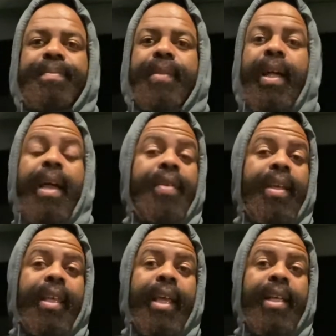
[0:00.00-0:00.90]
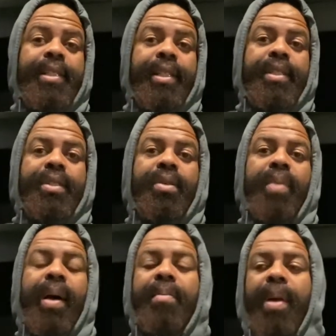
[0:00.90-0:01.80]
have ADHD. So
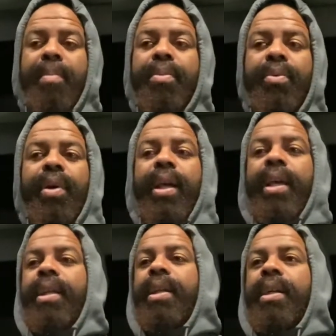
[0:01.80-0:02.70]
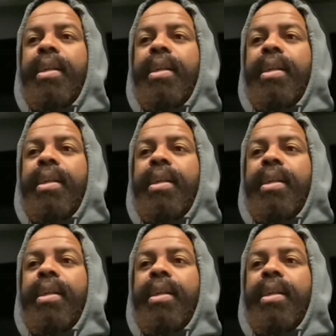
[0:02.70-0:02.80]
my brain,